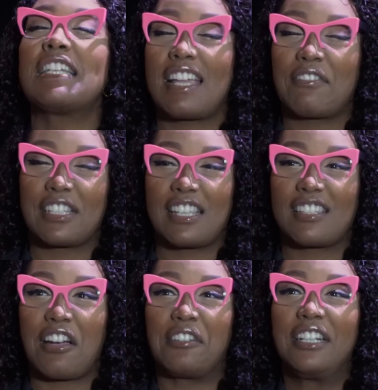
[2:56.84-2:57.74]
to San
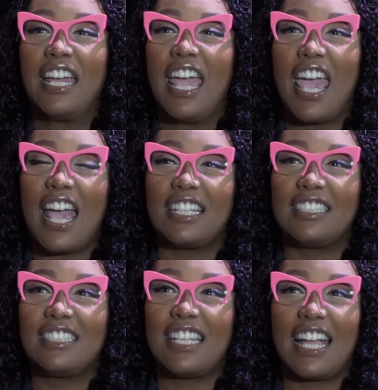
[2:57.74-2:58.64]
Francisco.
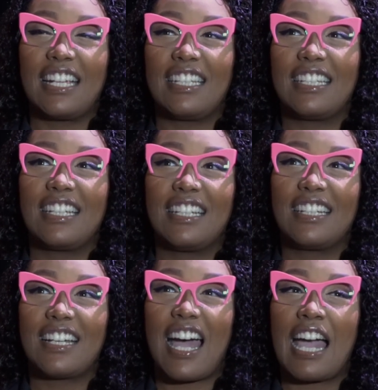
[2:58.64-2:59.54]
And then
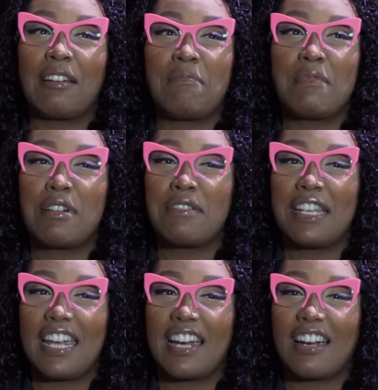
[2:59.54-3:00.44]
I moved
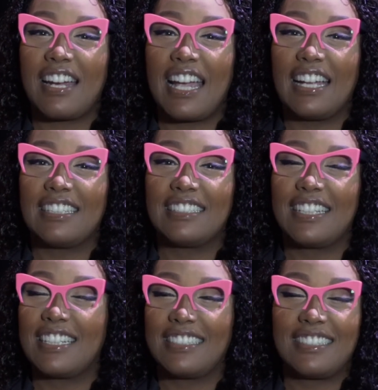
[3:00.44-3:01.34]
here, and it